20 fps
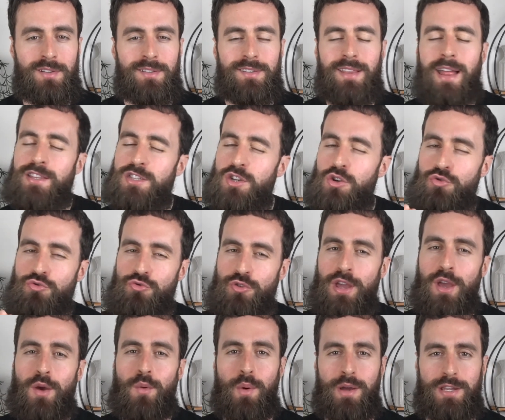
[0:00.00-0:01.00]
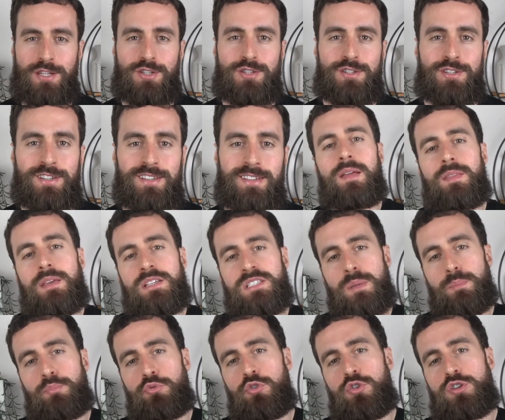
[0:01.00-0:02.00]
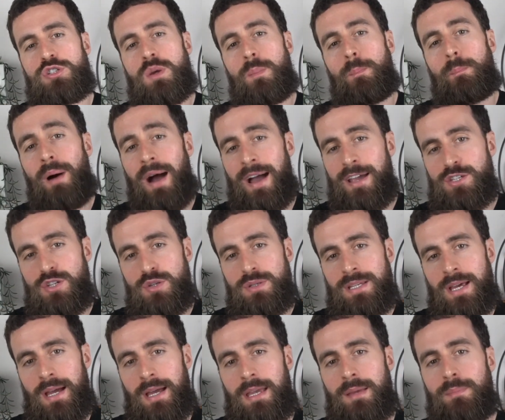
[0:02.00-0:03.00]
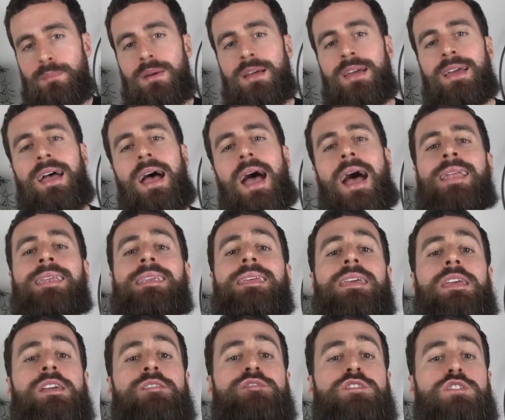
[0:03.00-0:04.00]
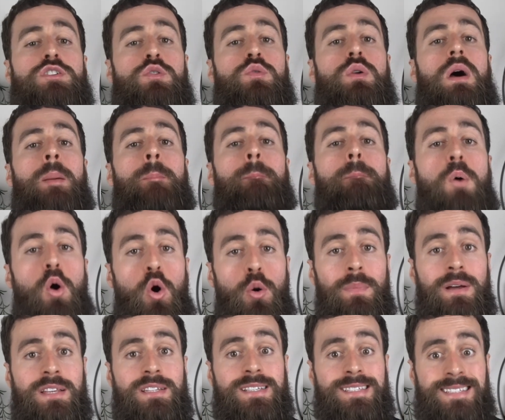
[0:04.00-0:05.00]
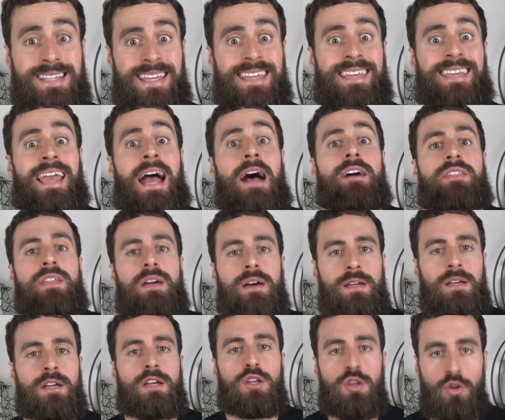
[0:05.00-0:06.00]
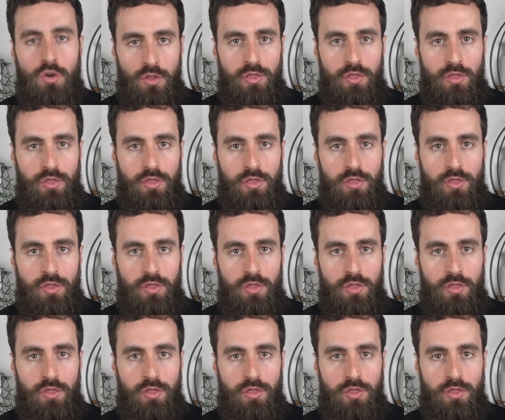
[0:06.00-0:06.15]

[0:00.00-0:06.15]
That's a great question." This approach buys you time and gives you a moment to gather your